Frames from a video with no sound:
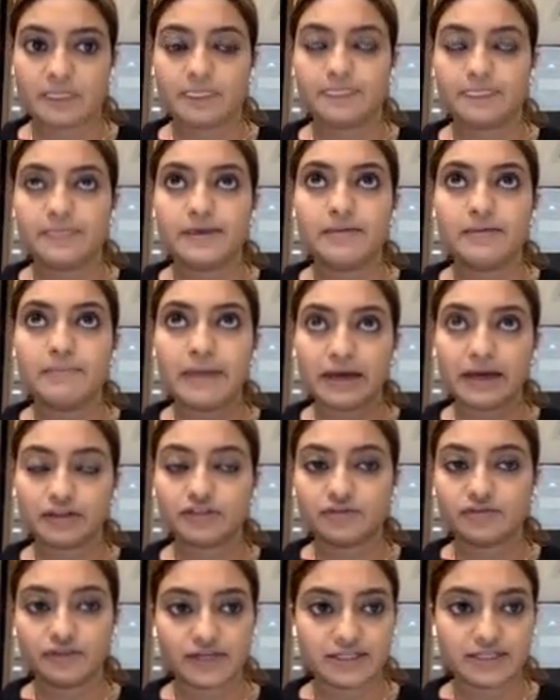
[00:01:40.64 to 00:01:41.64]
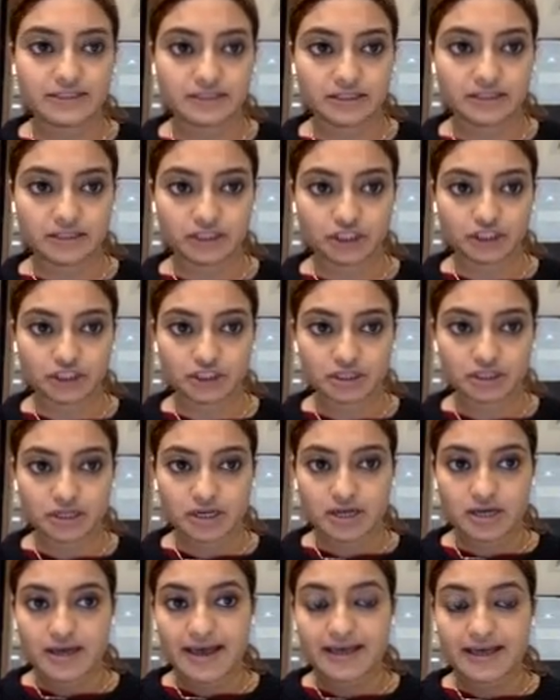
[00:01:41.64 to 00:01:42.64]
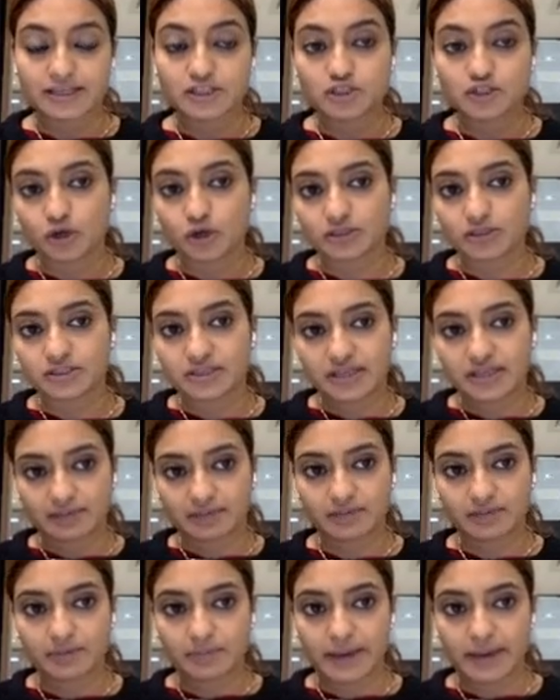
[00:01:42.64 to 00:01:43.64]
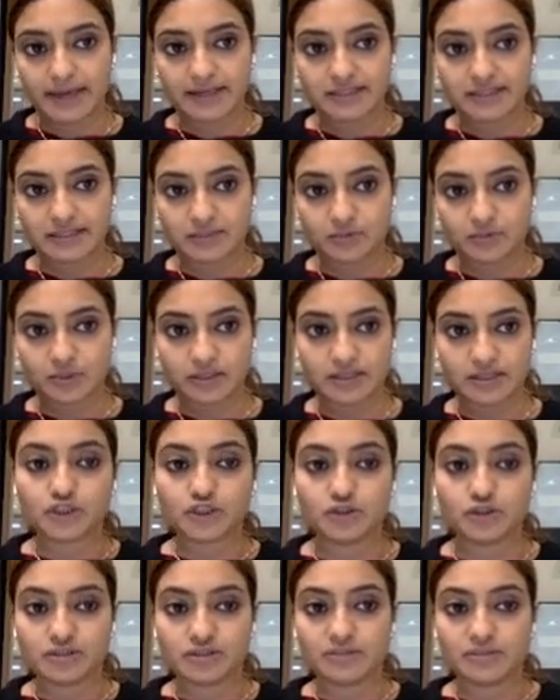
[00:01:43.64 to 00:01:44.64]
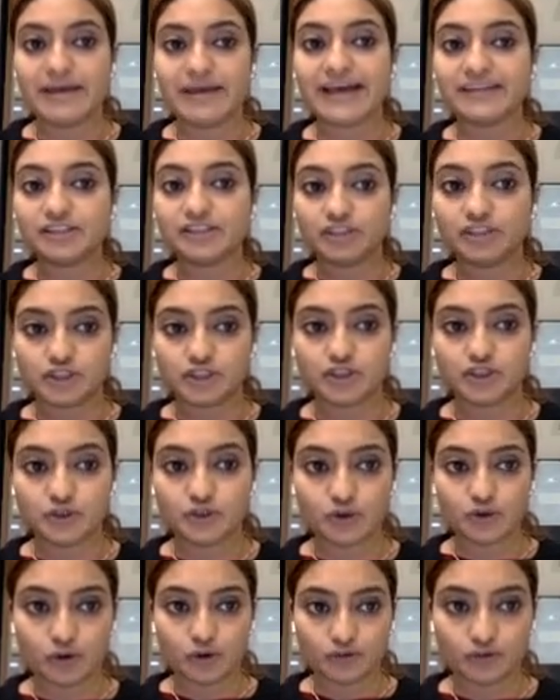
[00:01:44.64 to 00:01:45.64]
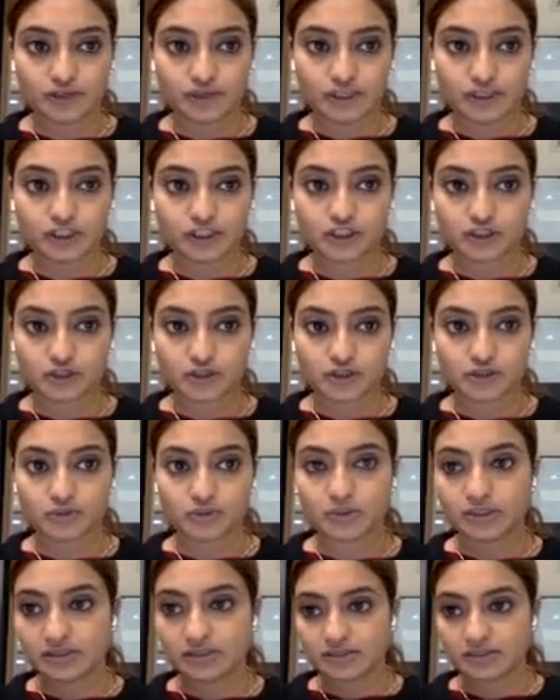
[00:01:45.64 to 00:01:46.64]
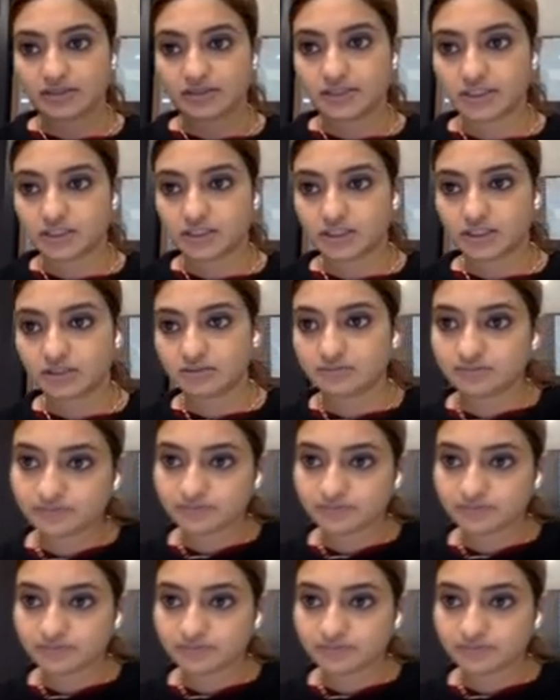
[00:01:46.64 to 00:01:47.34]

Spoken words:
the amount of research has not kept pace with the issues, the magnitude of the issues with this addiction.